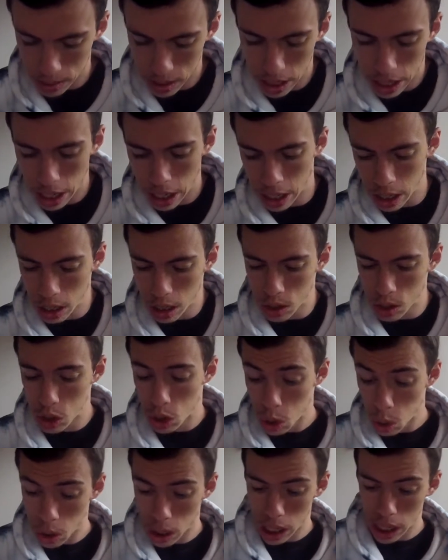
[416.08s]
then you've got
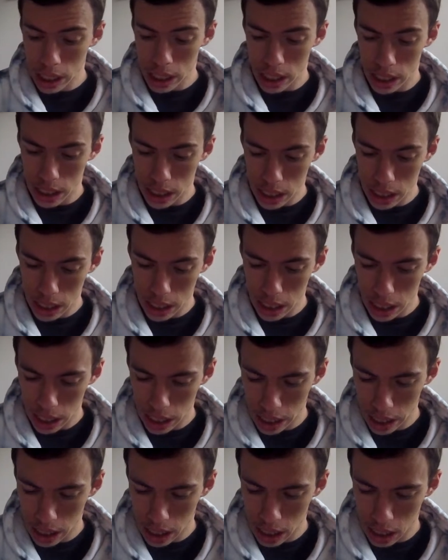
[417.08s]
Snorlax,
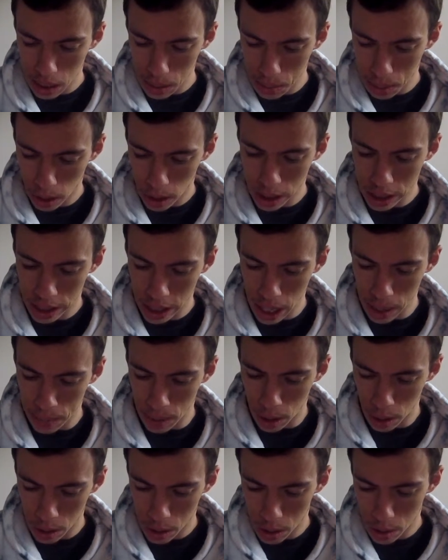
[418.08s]
Lick, Body Slam and
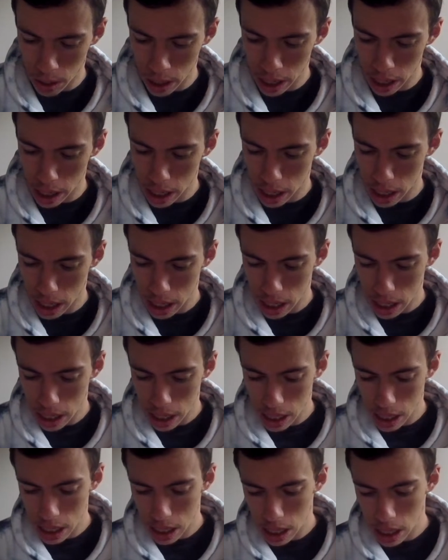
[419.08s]
Earthquake.
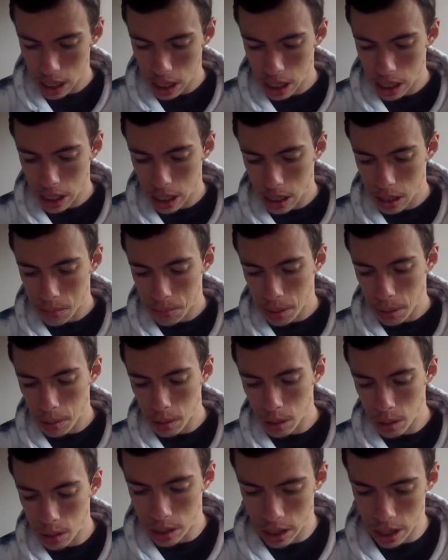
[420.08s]
Probably
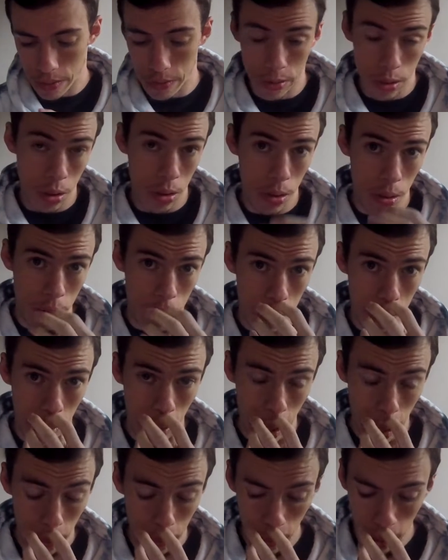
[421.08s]
that for
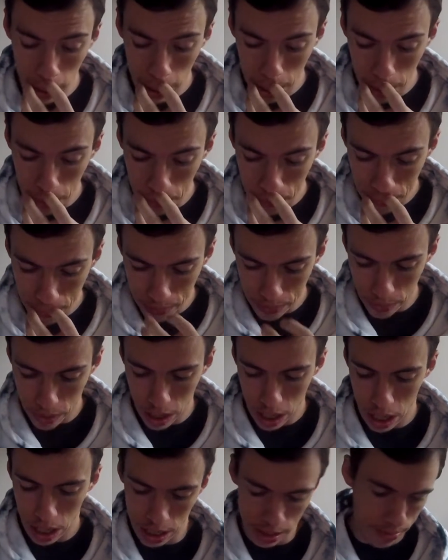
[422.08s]
recommended.
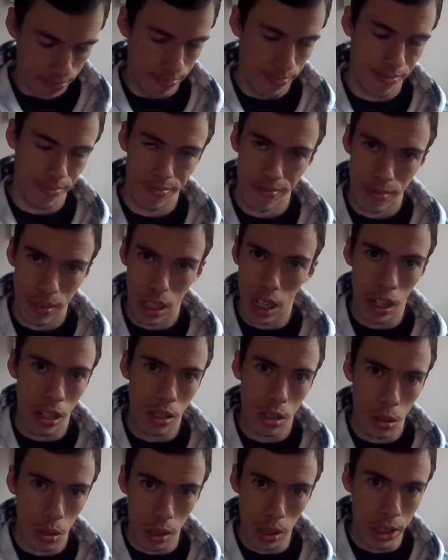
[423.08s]

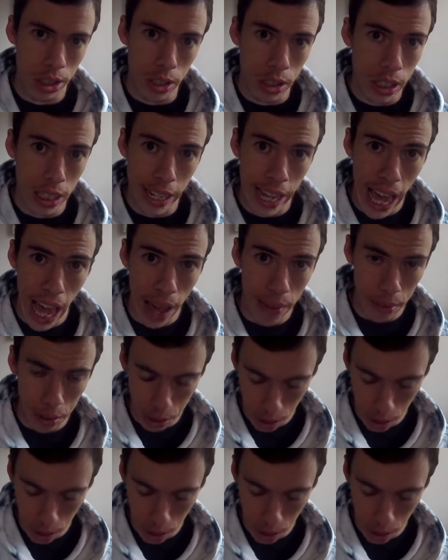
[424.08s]
It's always good having